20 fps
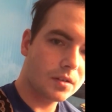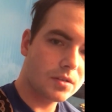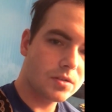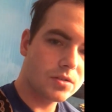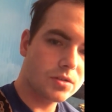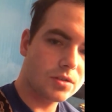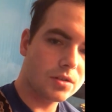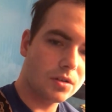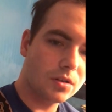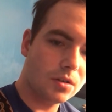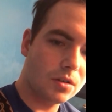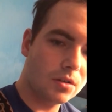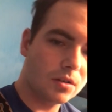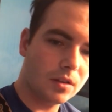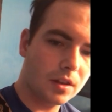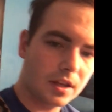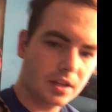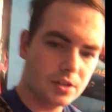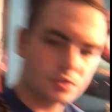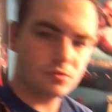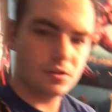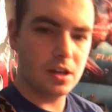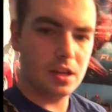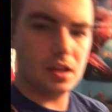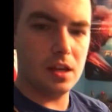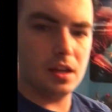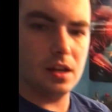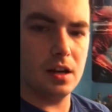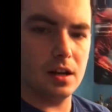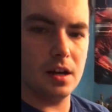So this right
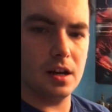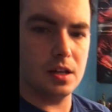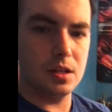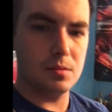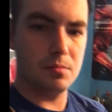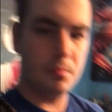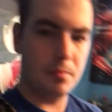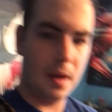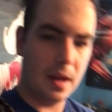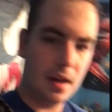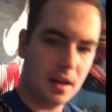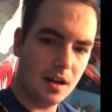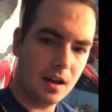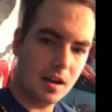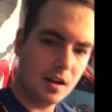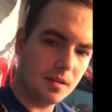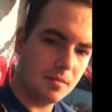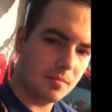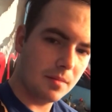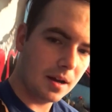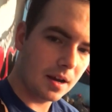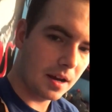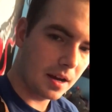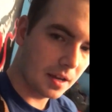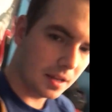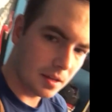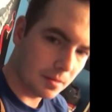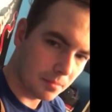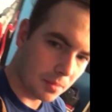here is Bella, my